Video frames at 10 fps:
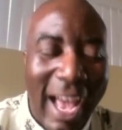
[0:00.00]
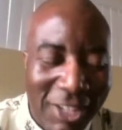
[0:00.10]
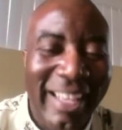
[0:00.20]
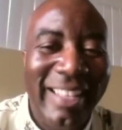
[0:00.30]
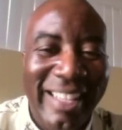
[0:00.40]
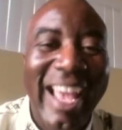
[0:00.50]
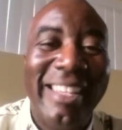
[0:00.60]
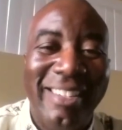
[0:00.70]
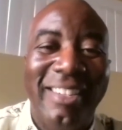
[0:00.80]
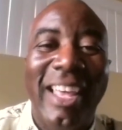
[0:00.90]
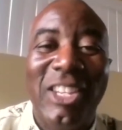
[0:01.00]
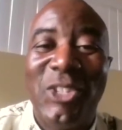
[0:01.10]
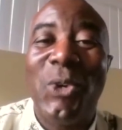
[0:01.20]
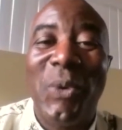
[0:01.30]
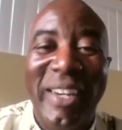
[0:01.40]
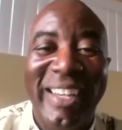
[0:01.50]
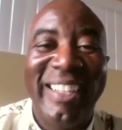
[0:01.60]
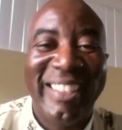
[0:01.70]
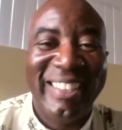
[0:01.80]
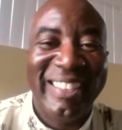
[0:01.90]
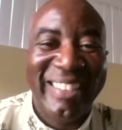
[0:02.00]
That's the essence of that story.